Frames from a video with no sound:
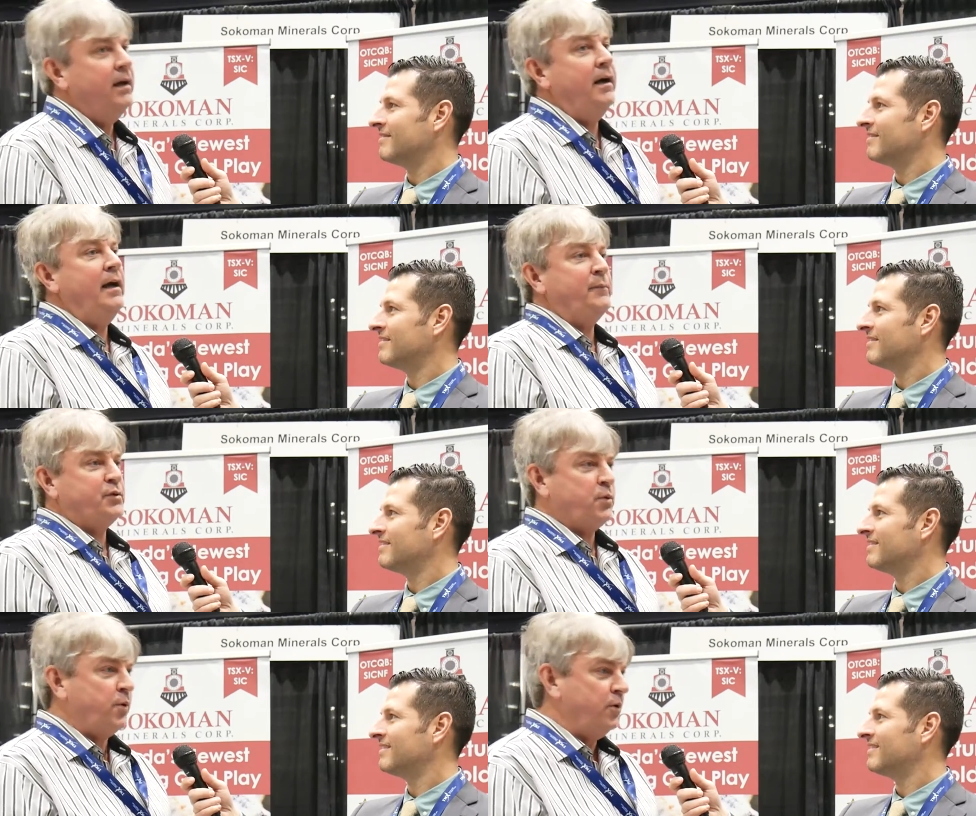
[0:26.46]
Speaker 1: I am
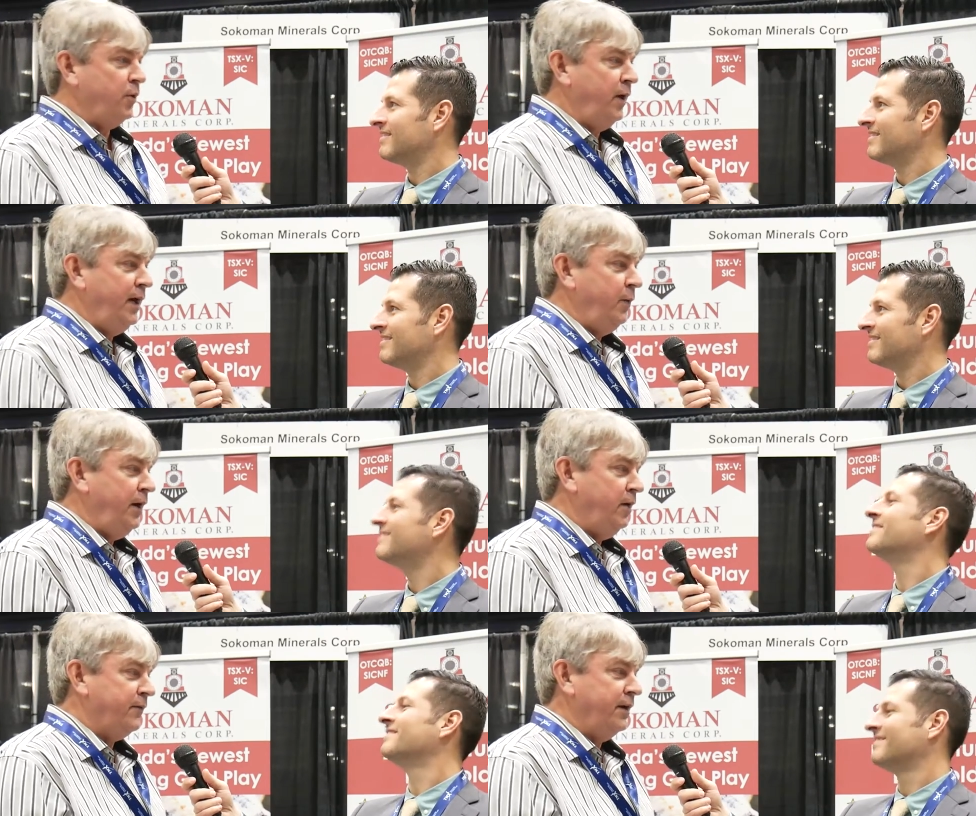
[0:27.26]
squirreled away way
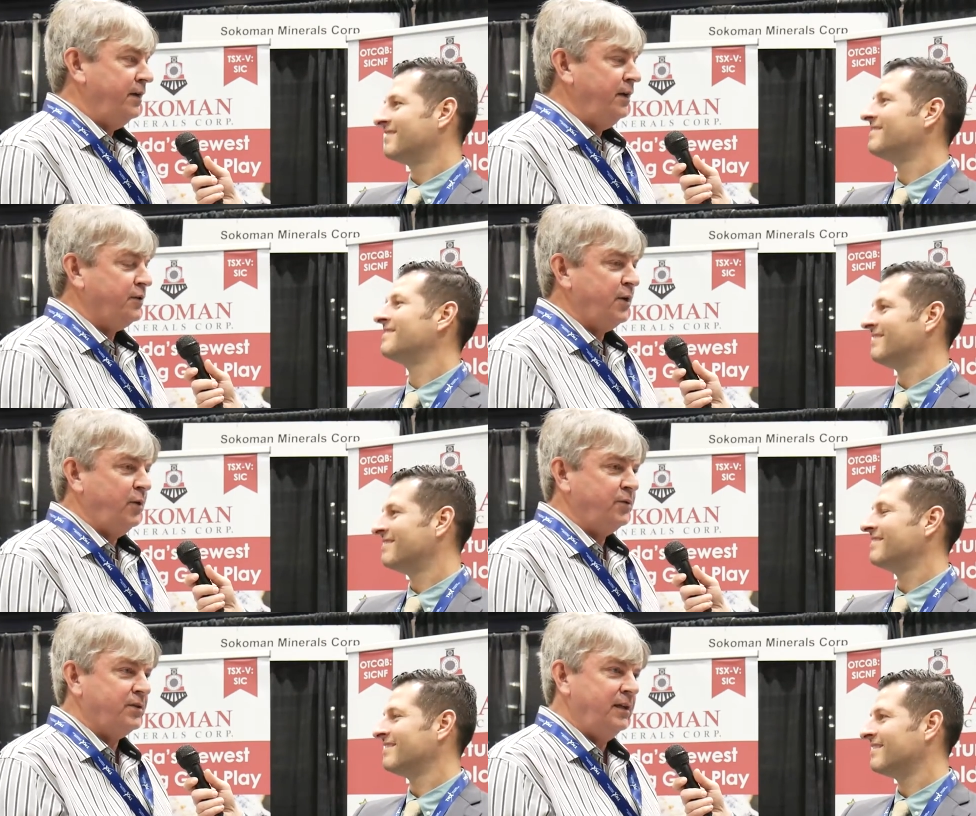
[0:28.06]
over on the East
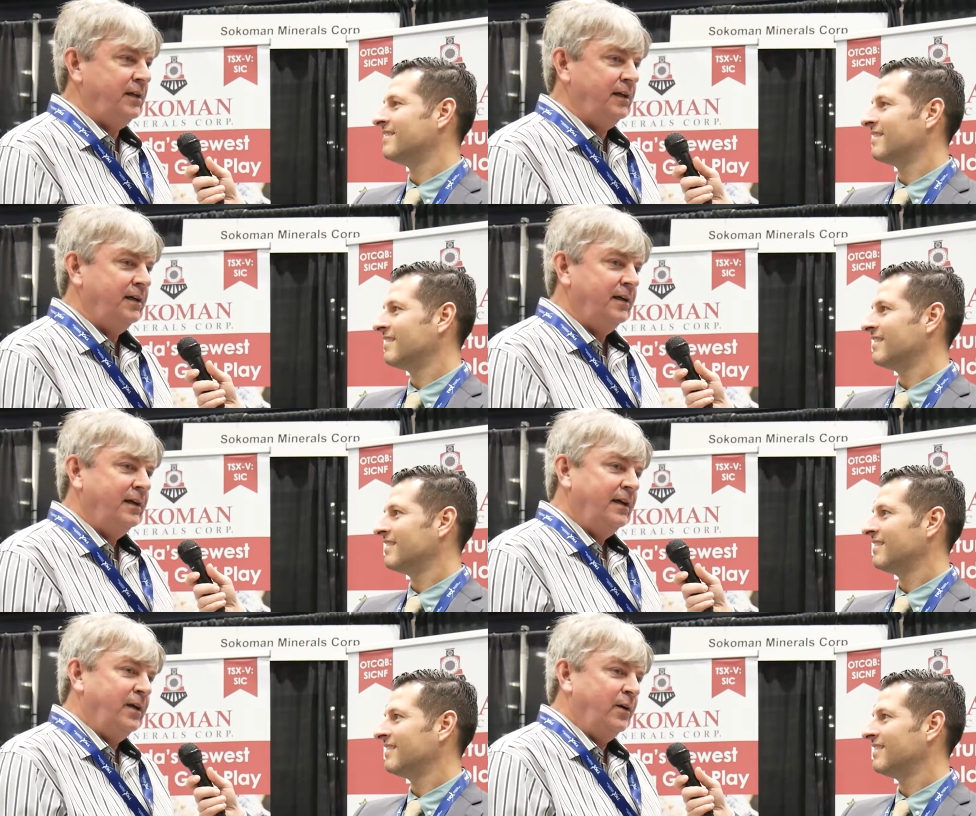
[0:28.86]
Coast, and uh,
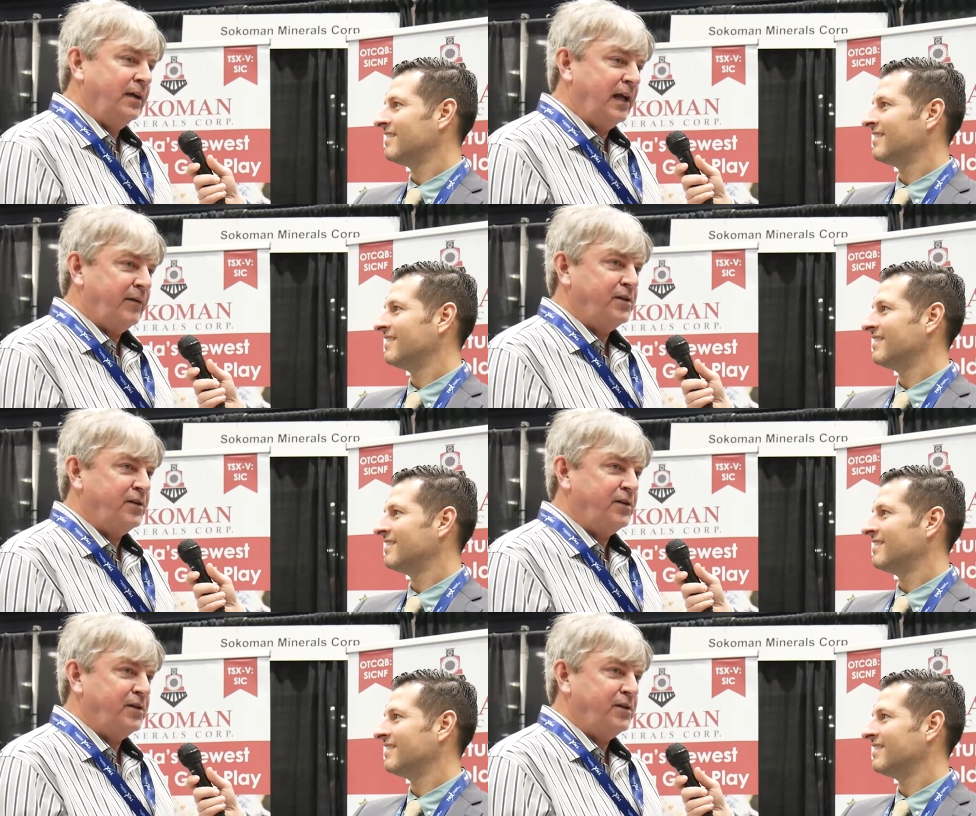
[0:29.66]
you know a lot of our